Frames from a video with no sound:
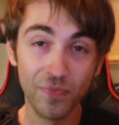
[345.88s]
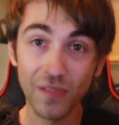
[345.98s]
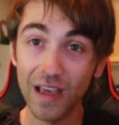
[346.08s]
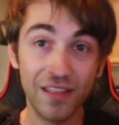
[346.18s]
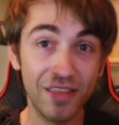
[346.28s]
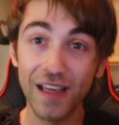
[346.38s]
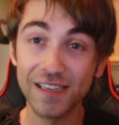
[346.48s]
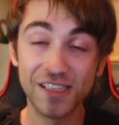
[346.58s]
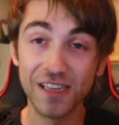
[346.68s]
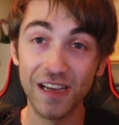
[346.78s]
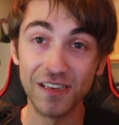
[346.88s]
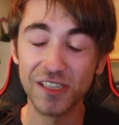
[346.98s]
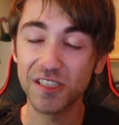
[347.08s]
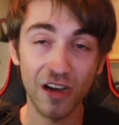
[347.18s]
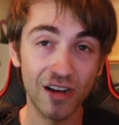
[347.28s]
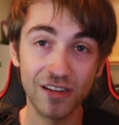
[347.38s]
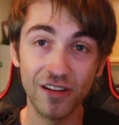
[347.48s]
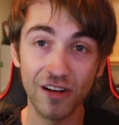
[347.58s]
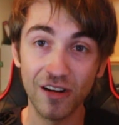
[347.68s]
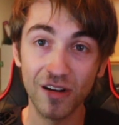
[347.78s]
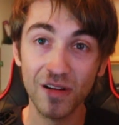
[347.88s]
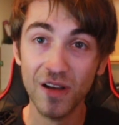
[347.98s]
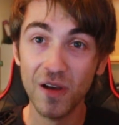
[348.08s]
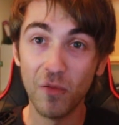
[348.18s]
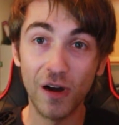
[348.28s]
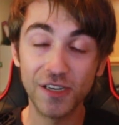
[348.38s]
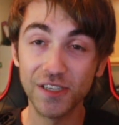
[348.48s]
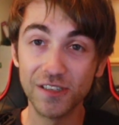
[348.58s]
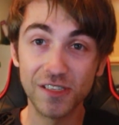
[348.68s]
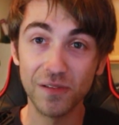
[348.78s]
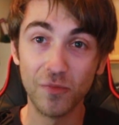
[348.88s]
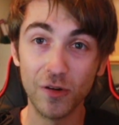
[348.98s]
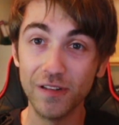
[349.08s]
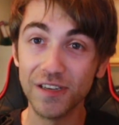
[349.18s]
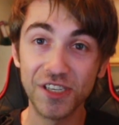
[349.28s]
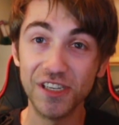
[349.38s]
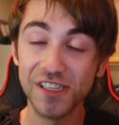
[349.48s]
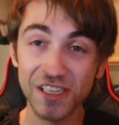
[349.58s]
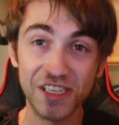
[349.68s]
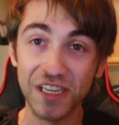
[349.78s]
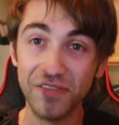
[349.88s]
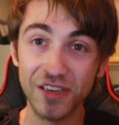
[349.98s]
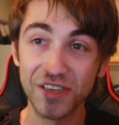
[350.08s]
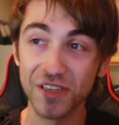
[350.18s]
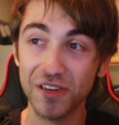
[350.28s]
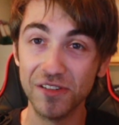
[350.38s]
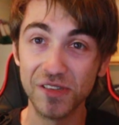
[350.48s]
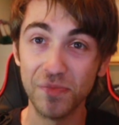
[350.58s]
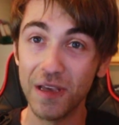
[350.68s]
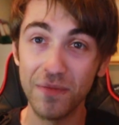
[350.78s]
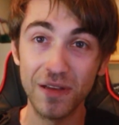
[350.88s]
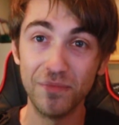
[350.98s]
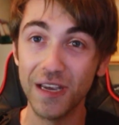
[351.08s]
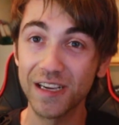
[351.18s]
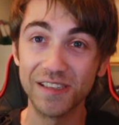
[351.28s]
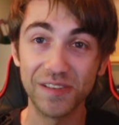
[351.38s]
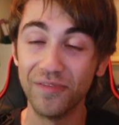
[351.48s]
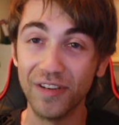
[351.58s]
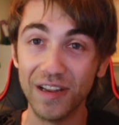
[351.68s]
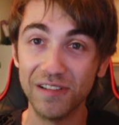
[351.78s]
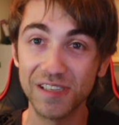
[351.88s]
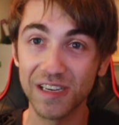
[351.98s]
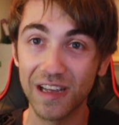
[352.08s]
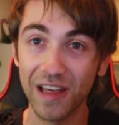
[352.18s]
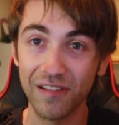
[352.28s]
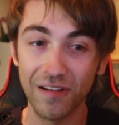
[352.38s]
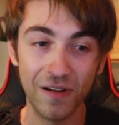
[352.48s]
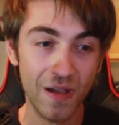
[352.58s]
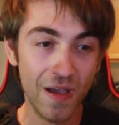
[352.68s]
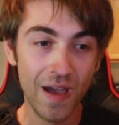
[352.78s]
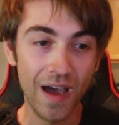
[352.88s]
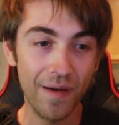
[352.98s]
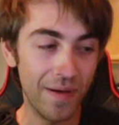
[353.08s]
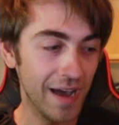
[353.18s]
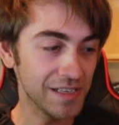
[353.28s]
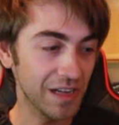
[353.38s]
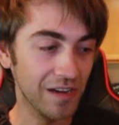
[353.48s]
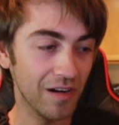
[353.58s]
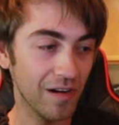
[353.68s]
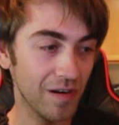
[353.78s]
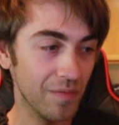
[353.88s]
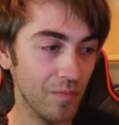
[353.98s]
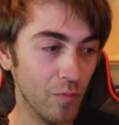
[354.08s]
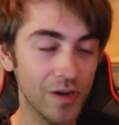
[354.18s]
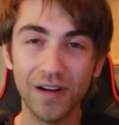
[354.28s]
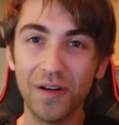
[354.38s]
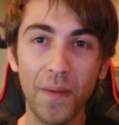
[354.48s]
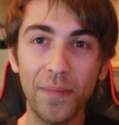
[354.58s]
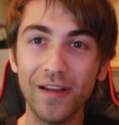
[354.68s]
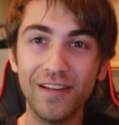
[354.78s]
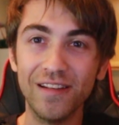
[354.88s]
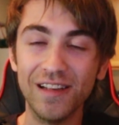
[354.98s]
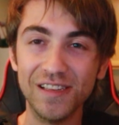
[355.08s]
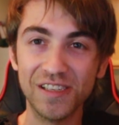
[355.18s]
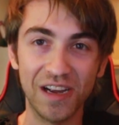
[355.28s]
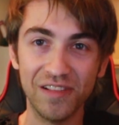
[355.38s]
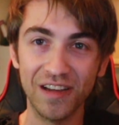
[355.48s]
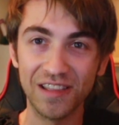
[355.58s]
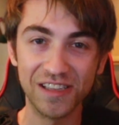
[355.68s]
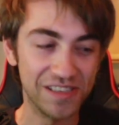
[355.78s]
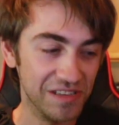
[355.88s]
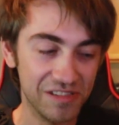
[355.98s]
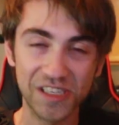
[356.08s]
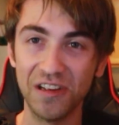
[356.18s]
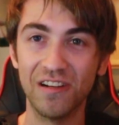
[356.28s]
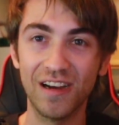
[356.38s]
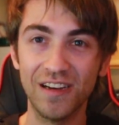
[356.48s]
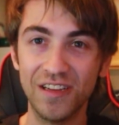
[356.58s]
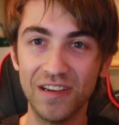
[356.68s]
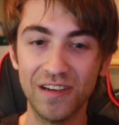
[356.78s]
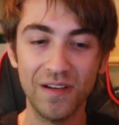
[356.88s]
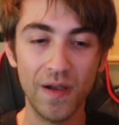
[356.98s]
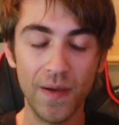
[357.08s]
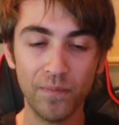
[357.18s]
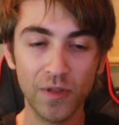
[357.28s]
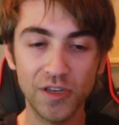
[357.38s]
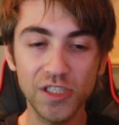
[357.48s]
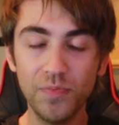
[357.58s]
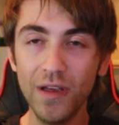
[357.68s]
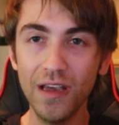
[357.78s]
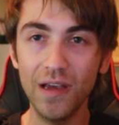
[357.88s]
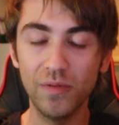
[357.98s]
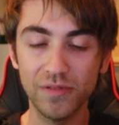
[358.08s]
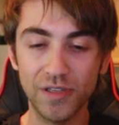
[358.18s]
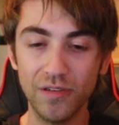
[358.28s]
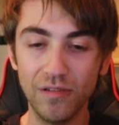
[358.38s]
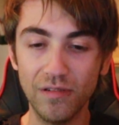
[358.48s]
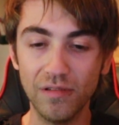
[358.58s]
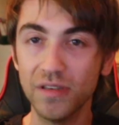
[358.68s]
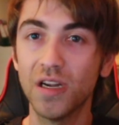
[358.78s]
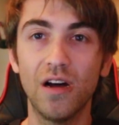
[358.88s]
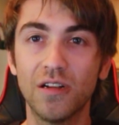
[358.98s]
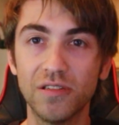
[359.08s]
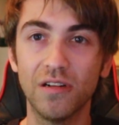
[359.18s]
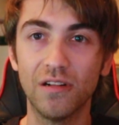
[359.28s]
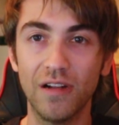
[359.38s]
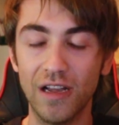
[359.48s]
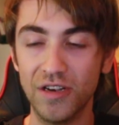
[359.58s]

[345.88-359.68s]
and then that's it. Just talking to her, watching some really cheesy TV shows, maybe making some videos together, asking her what her opinion is on like this new song idea. Just being able to talk to her in